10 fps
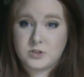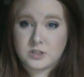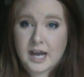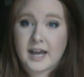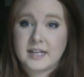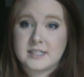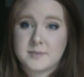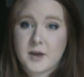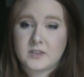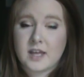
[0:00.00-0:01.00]
jags
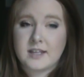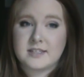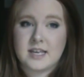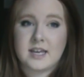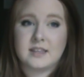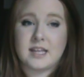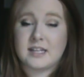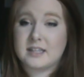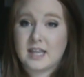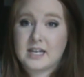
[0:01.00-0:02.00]
about that, saying
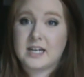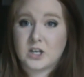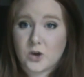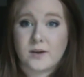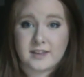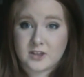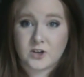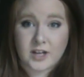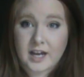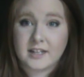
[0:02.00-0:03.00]
that they need to go get
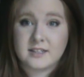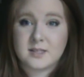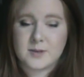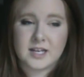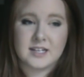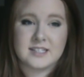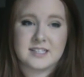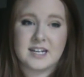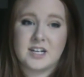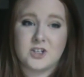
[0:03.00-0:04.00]
their guns because
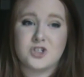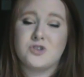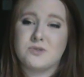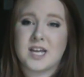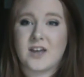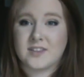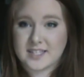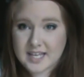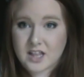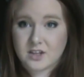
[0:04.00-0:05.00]
they need to shoot down
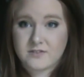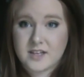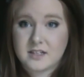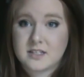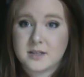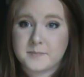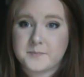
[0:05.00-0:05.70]
this elephant.